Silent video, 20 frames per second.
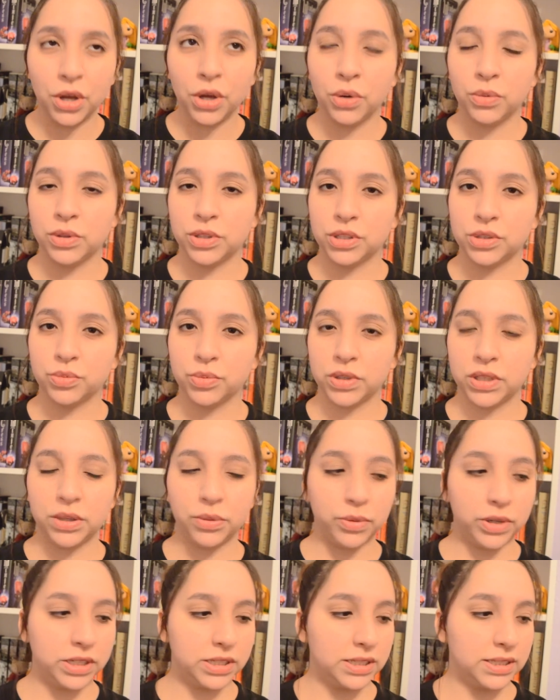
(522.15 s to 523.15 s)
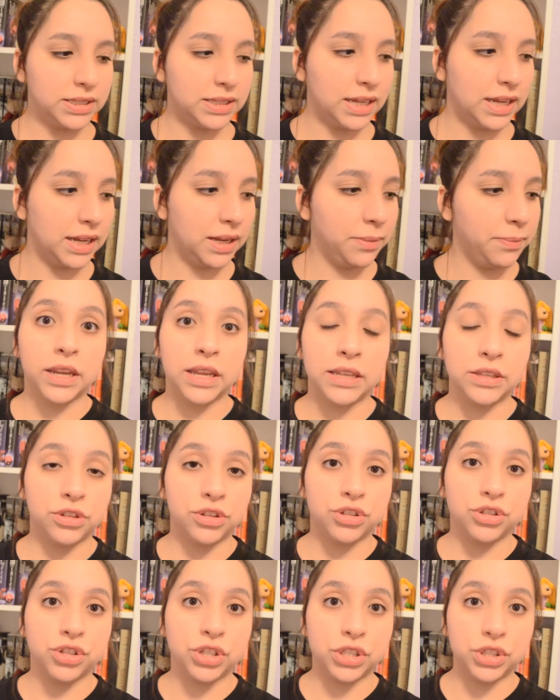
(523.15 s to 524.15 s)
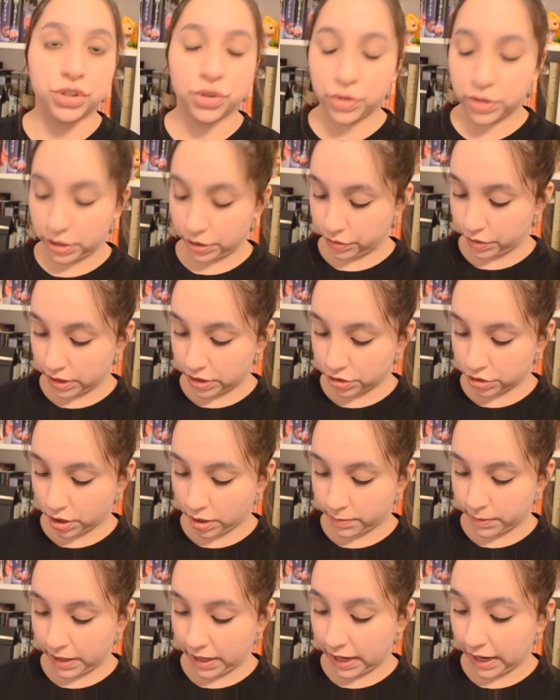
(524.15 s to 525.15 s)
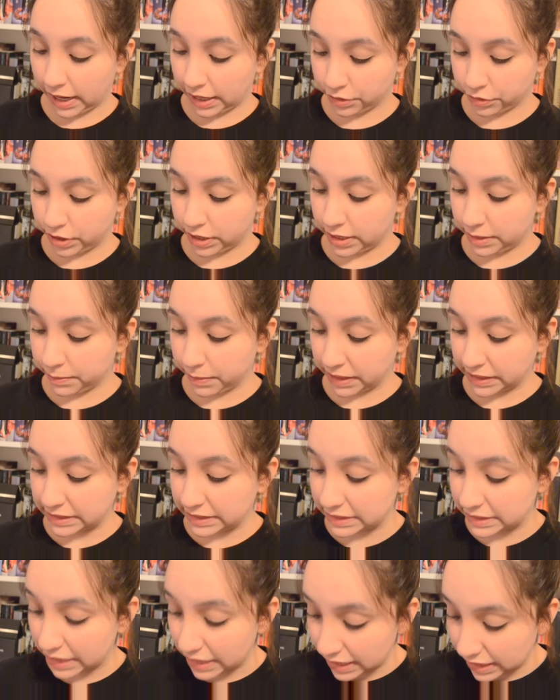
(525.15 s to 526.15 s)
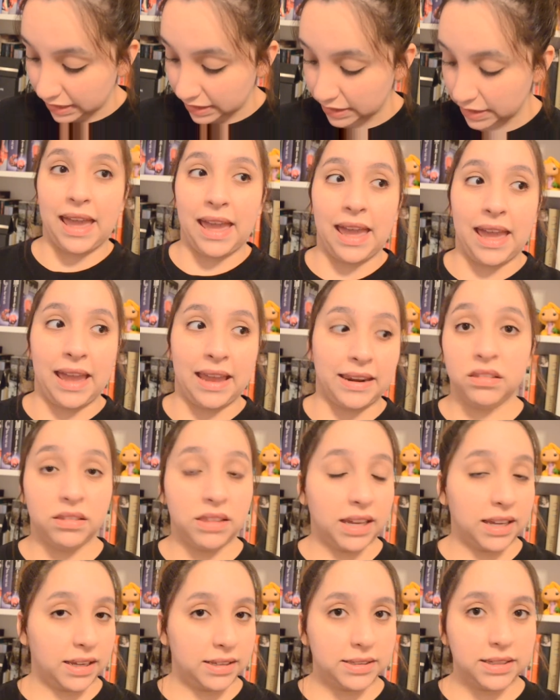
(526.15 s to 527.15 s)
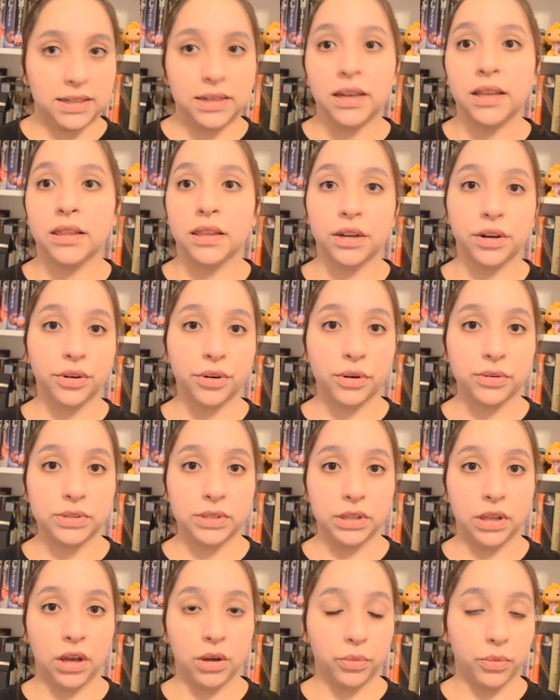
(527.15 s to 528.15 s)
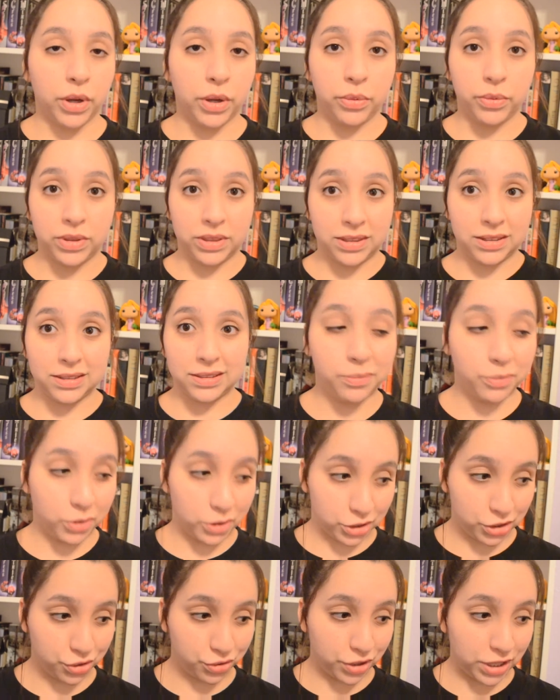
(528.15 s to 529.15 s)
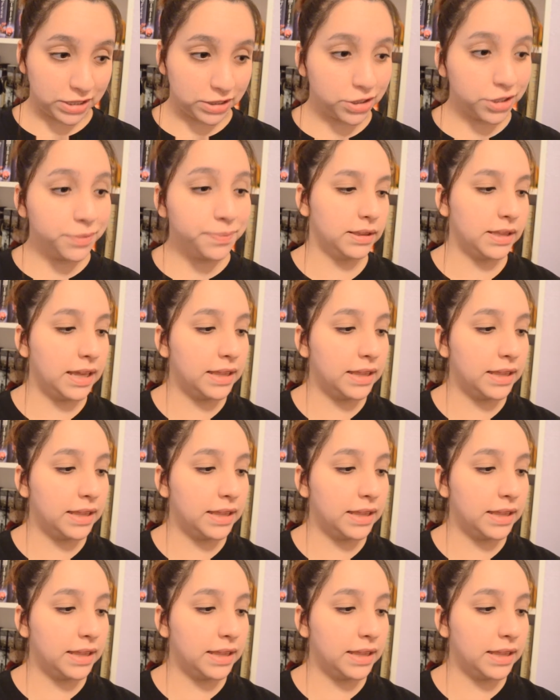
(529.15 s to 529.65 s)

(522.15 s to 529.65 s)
which is really weird to say. It's just doing a great job at hydrating my skin, and like I said, a little goes a long way with this moisturizer.